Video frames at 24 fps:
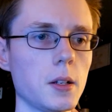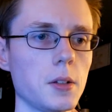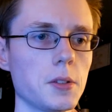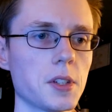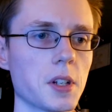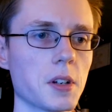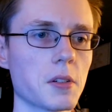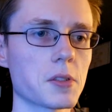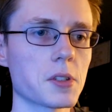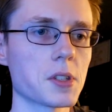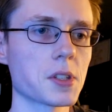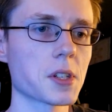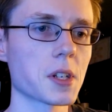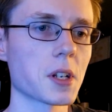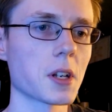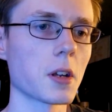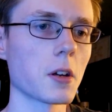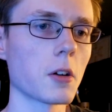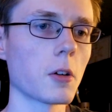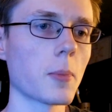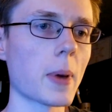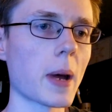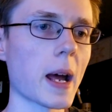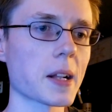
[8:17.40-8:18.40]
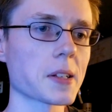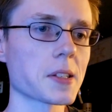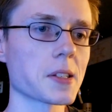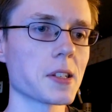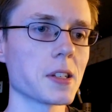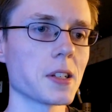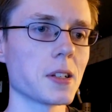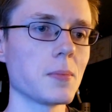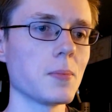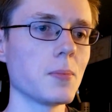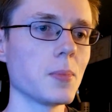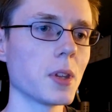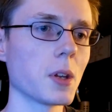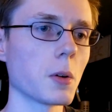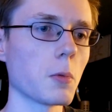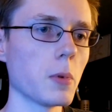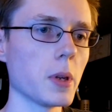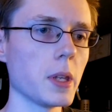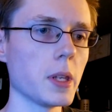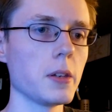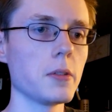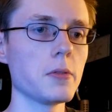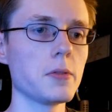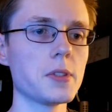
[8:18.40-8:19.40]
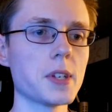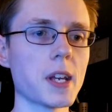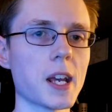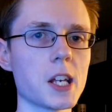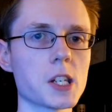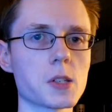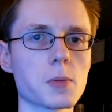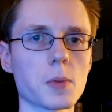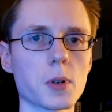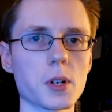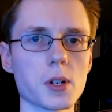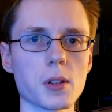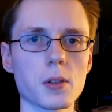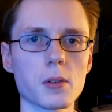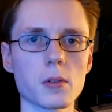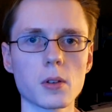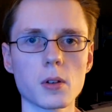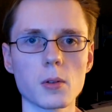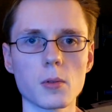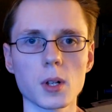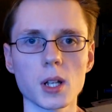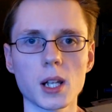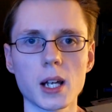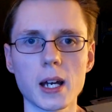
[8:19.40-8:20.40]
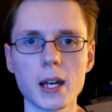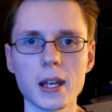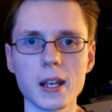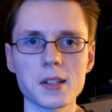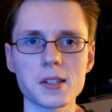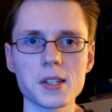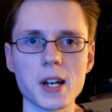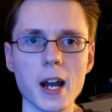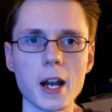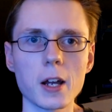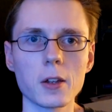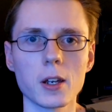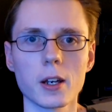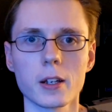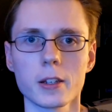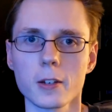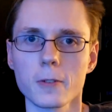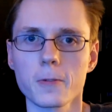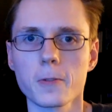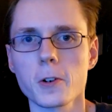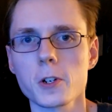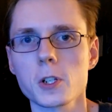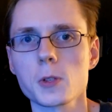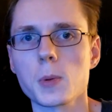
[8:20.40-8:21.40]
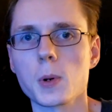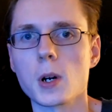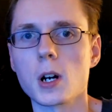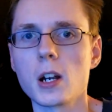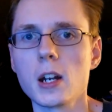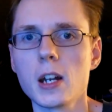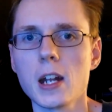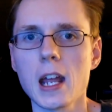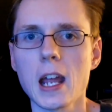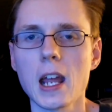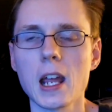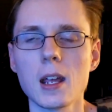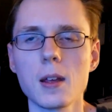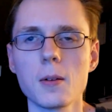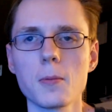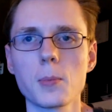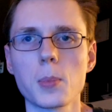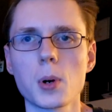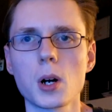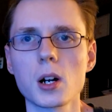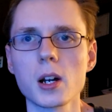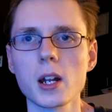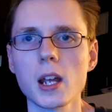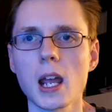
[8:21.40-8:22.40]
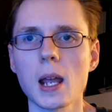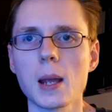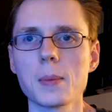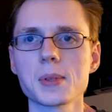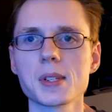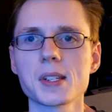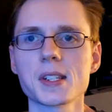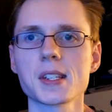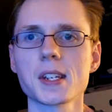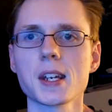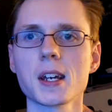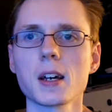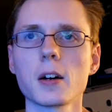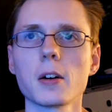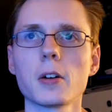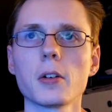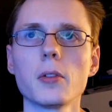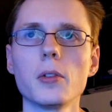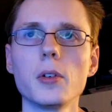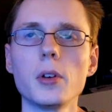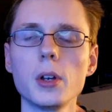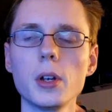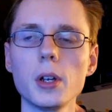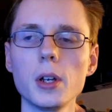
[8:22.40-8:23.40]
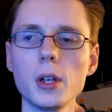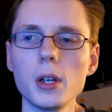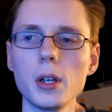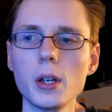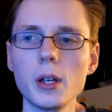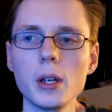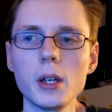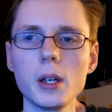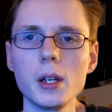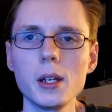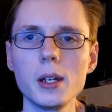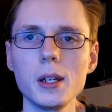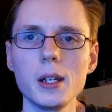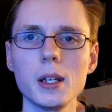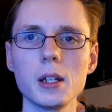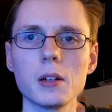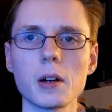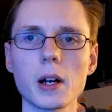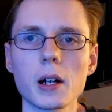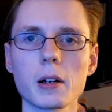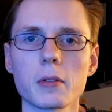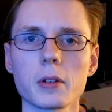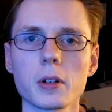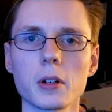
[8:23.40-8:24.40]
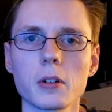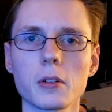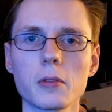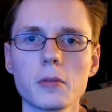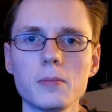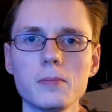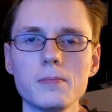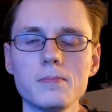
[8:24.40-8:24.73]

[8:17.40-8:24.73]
Nintendo's just going to go back to the Wii U days where they're relying entirely on their first-party games to sell. I don't know.